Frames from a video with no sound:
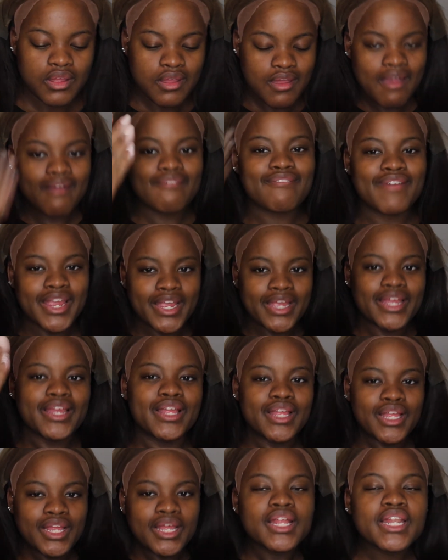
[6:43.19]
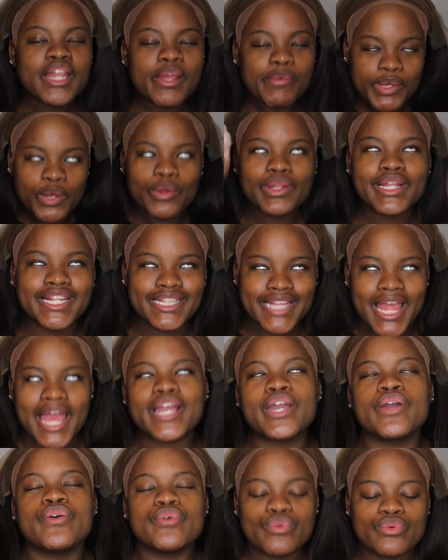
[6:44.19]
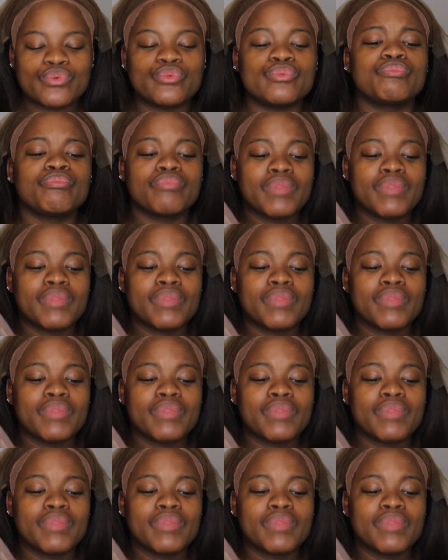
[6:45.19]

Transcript: All right, now we're gonna let that cool.